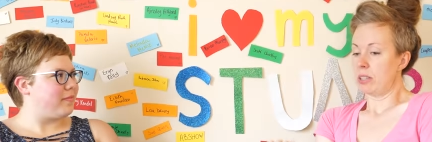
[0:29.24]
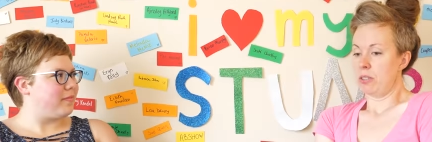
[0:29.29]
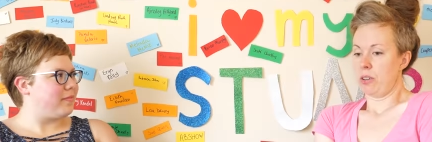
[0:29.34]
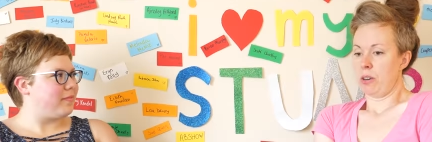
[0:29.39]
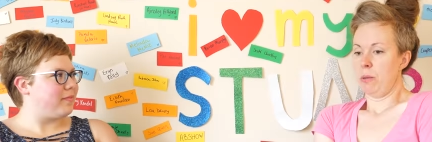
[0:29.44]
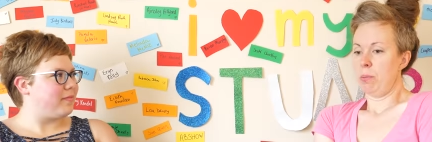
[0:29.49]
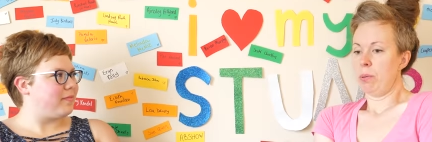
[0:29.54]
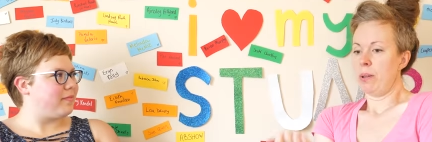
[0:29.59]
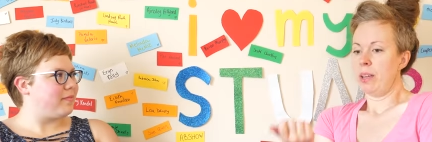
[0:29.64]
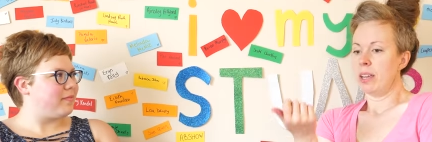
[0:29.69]
Speaker 1: I
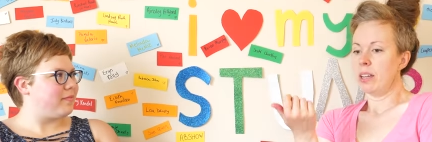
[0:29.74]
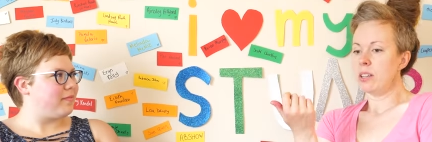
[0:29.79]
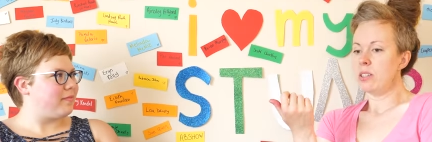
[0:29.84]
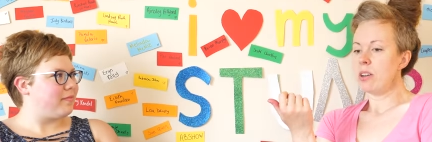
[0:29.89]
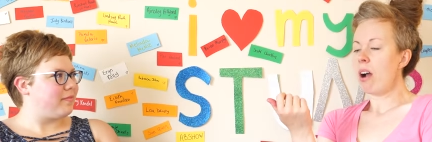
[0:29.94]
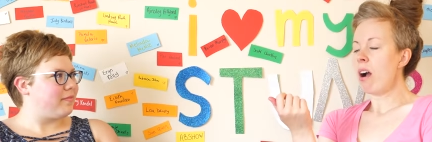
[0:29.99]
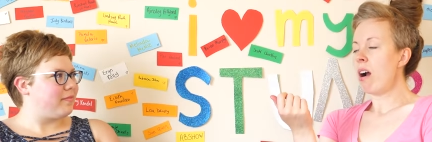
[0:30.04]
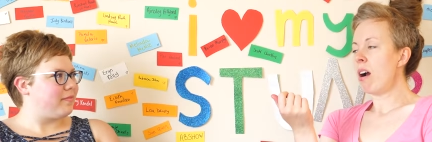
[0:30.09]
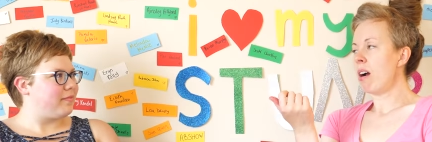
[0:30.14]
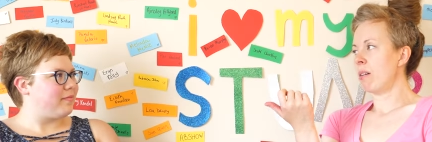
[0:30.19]
started playing
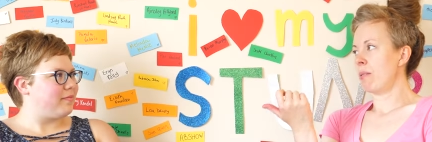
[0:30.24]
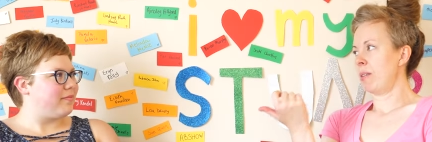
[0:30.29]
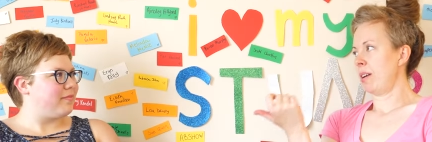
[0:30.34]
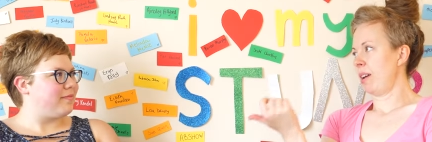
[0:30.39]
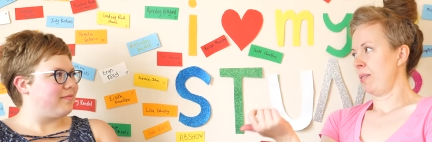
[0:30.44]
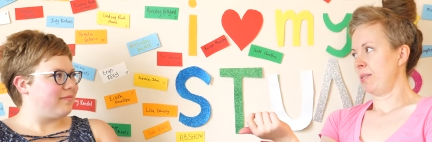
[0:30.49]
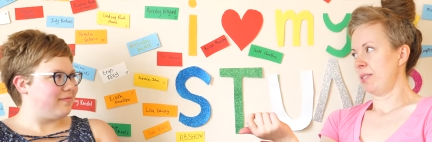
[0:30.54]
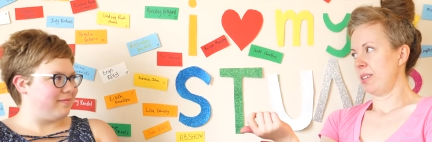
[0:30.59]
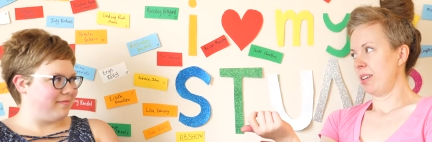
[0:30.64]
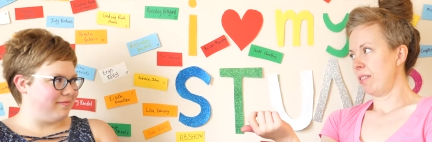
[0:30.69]
guitar when
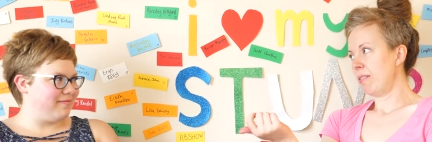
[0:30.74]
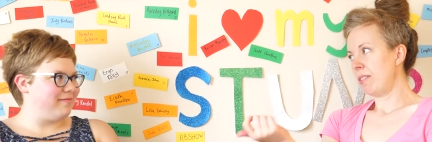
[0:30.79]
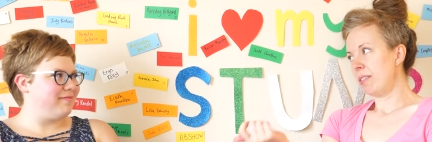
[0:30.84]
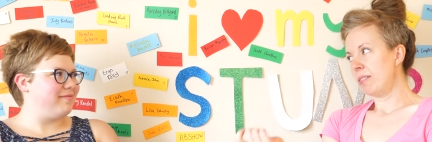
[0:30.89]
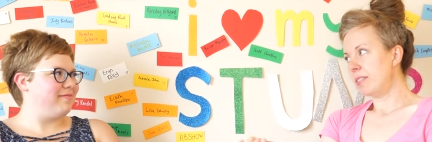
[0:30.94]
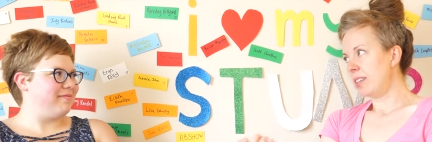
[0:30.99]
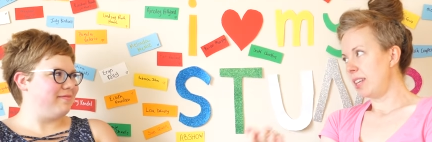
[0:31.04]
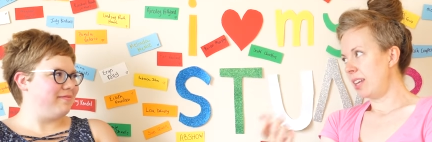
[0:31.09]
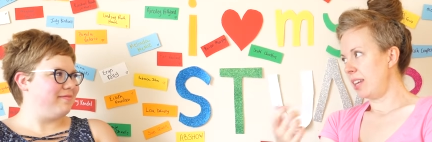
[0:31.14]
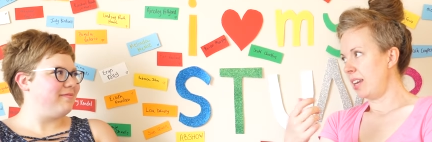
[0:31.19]
I was like
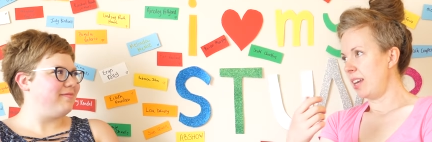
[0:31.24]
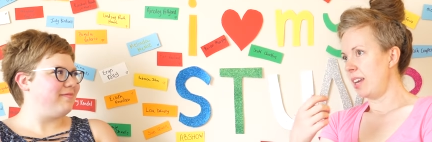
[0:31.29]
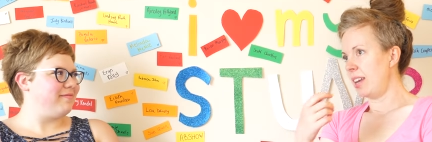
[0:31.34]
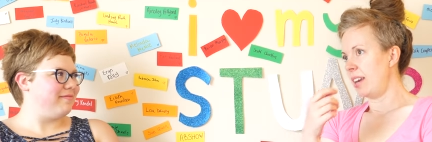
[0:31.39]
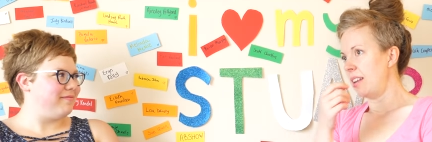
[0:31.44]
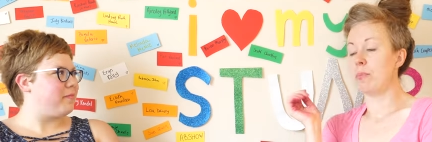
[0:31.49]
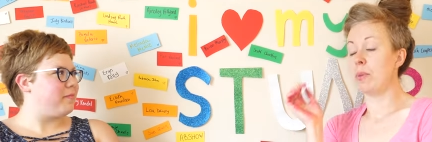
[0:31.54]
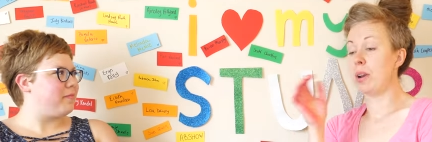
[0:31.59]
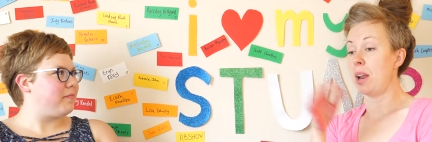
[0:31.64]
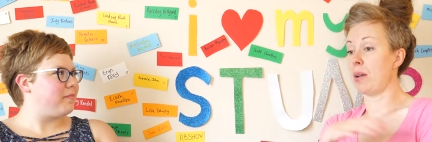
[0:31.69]

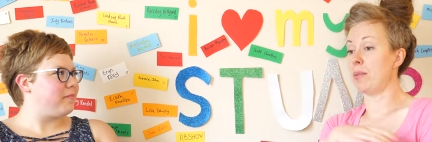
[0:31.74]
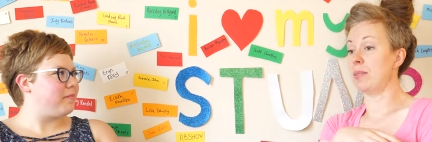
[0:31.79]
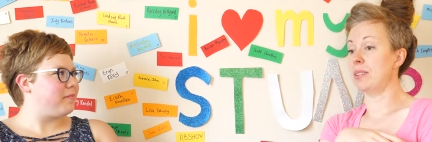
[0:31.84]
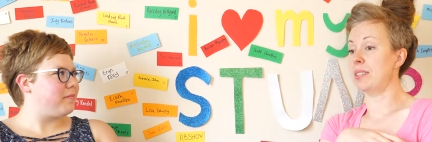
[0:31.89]
15. When I